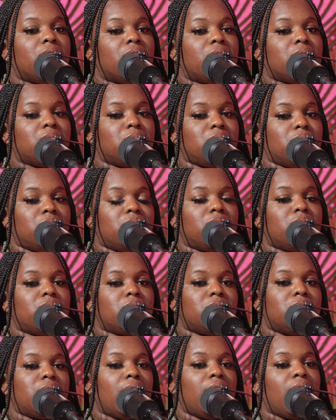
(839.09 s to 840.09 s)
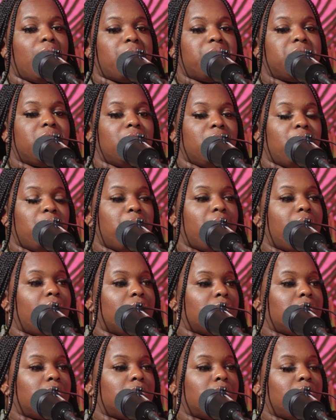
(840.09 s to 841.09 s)
It. Take everything
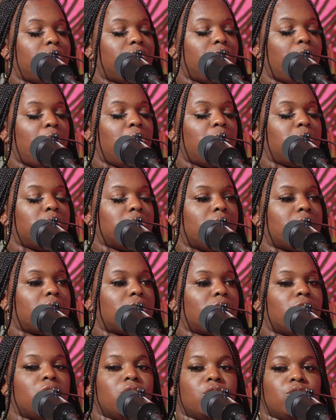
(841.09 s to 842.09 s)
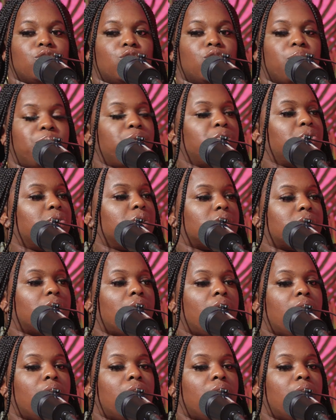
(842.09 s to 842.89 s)
away. Phones, like computers,